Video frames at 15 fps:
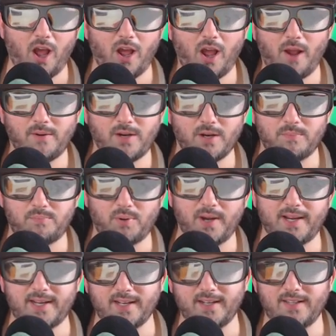I'm gonna
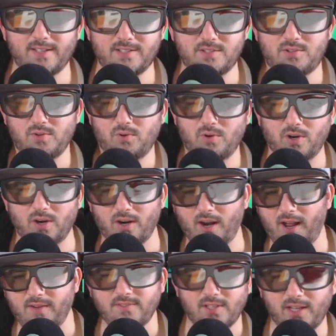break into this door and I
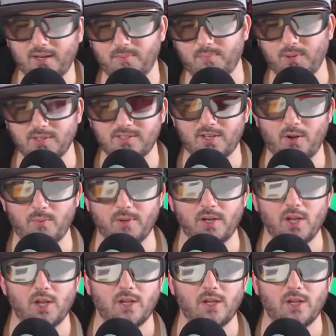have to like bust it open.